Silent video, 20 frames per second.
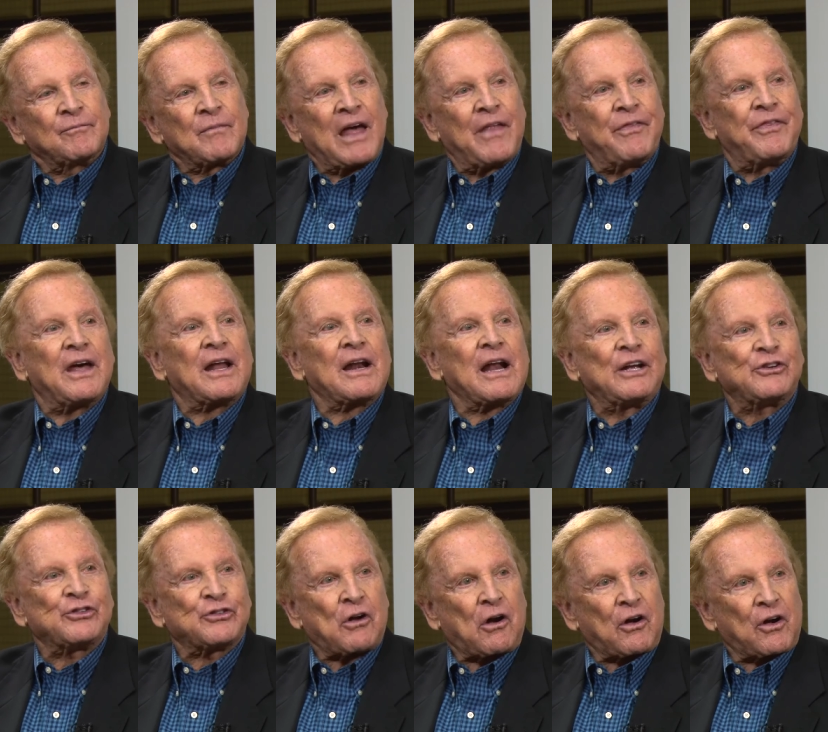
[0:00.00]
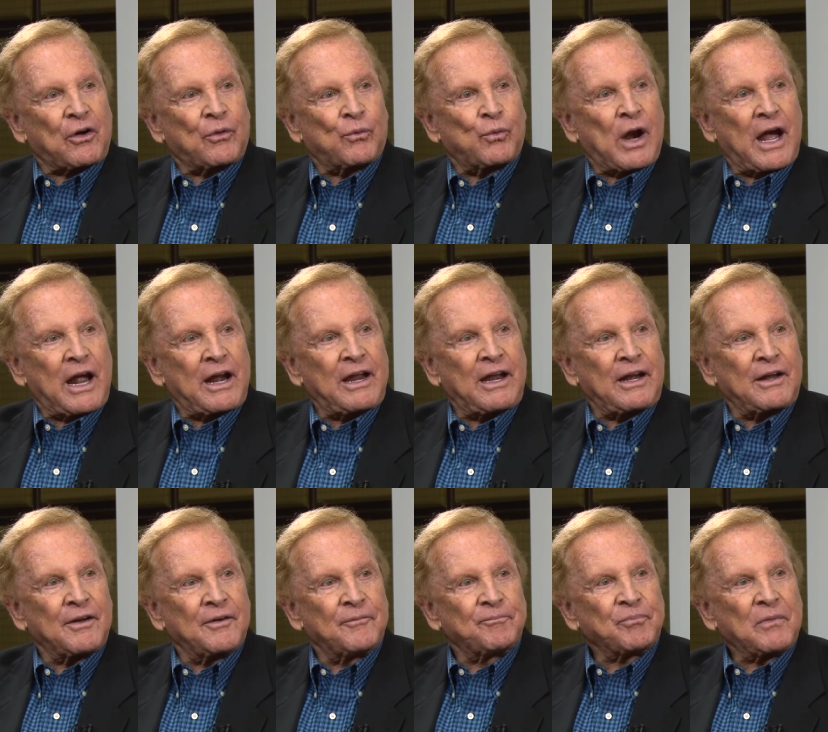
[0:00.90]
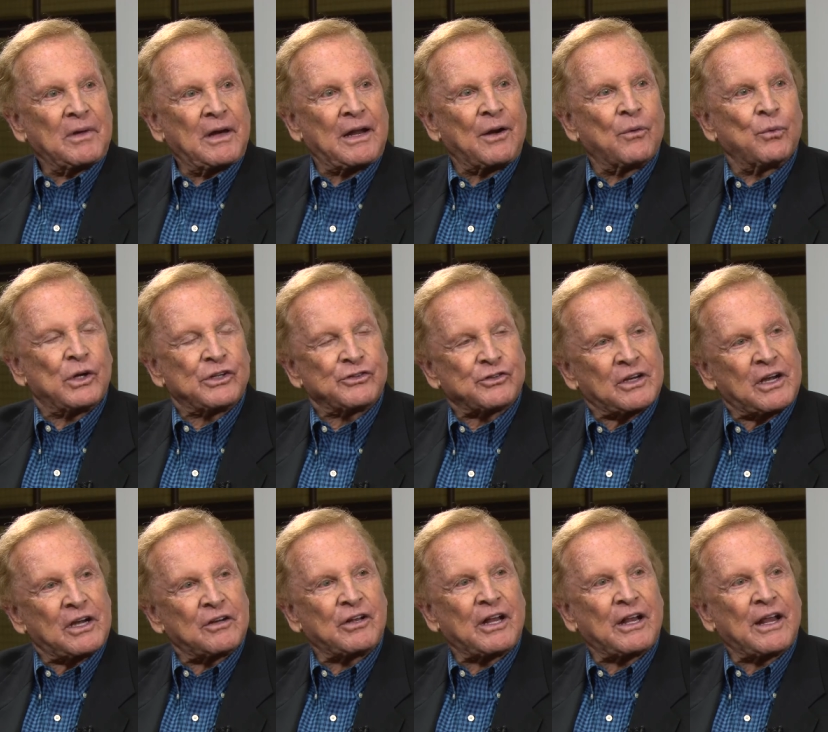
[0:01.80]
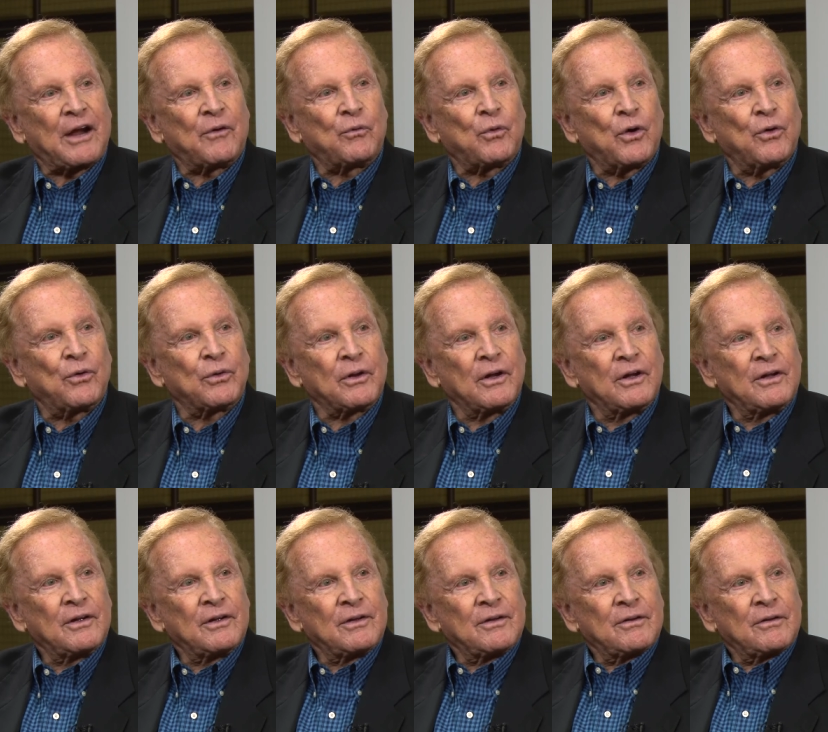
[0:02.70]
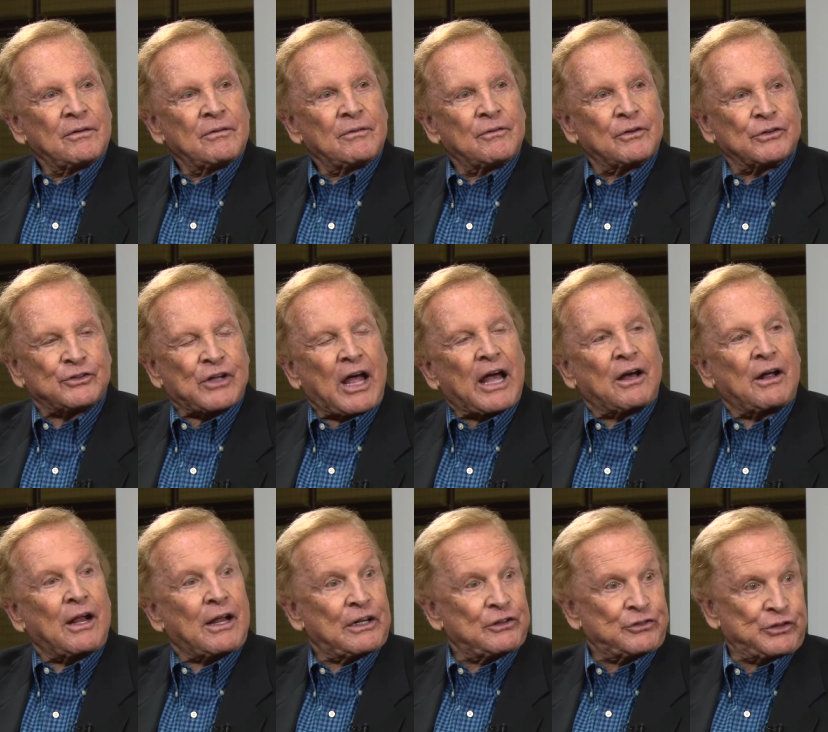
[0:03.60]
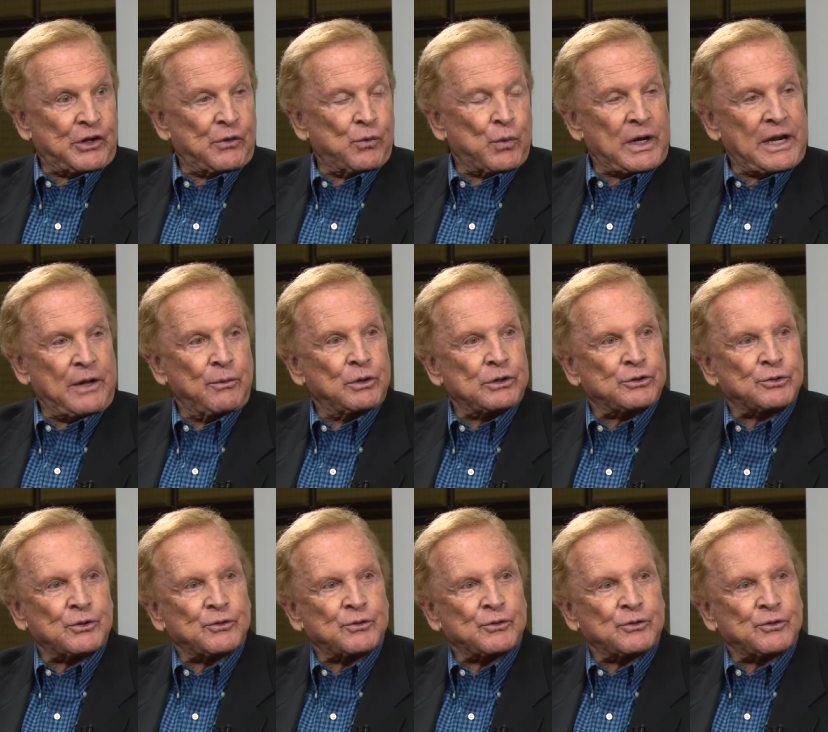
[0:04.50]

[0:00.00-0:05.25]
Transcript: And then I started writing. And it wasn't until I wrote The Psychology of Winning, which